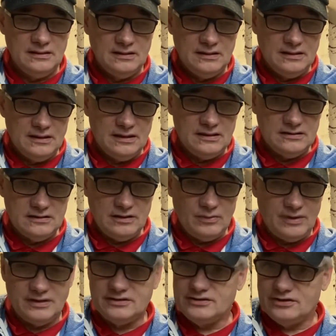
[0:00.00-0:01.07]
Anyway,
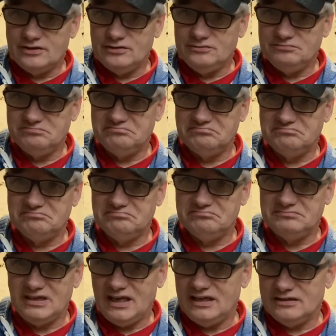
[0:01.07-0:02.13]
so
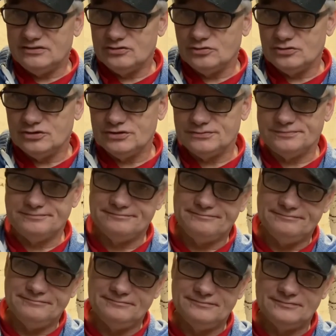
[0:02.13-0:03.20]
yeah, it's
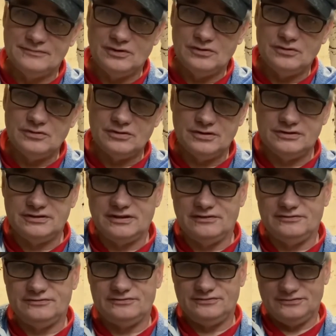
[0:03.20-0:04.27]
all good
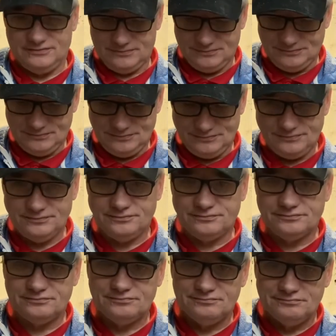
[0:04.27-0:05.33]
stuff.
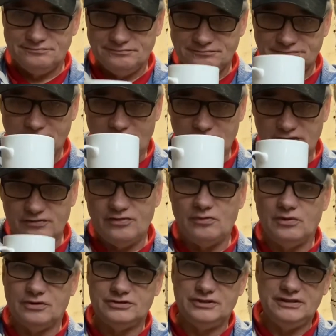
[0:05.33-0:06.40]
Thank you for
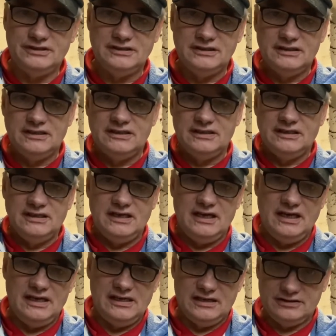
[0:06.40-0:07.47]
watching, and
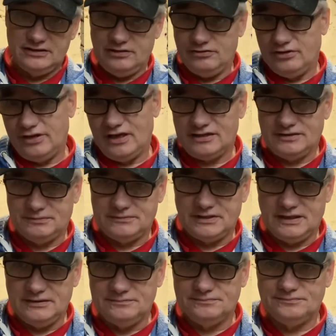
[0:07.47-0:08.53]
I'll see you on the next update.
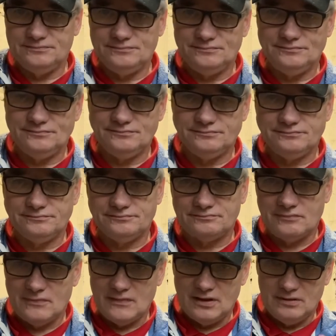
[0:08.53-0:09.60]

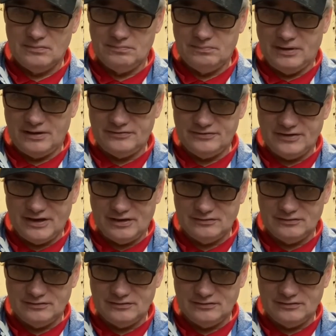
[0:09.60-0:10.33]
Bye for now.